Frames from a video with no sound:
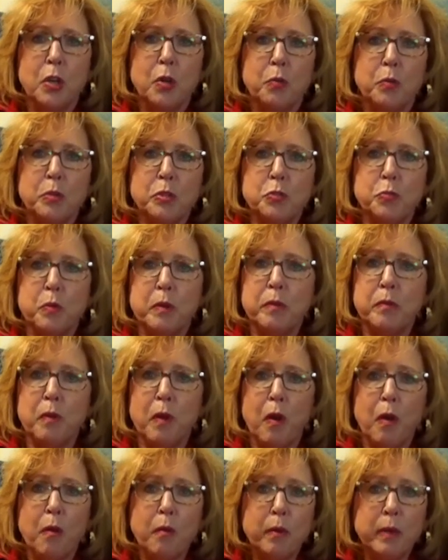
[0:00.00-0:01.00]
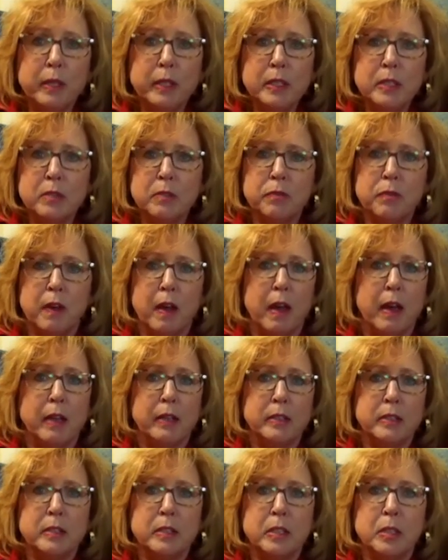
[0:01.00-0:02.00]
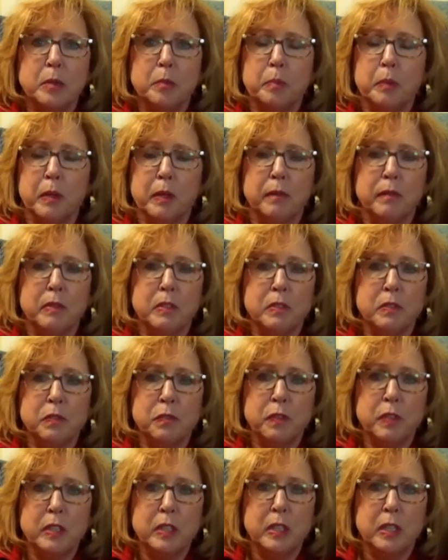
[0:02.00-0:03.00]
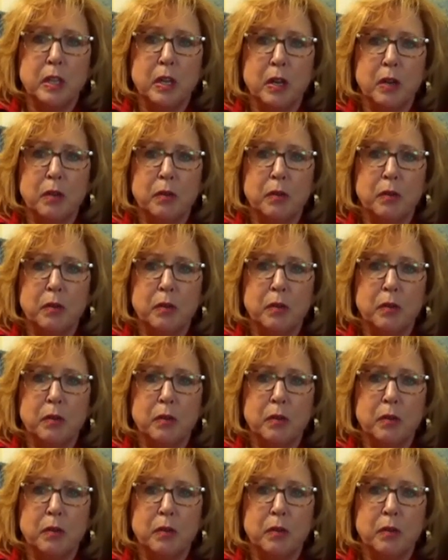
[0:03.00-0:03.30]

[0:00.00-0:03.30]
which we've already defined in a previous video,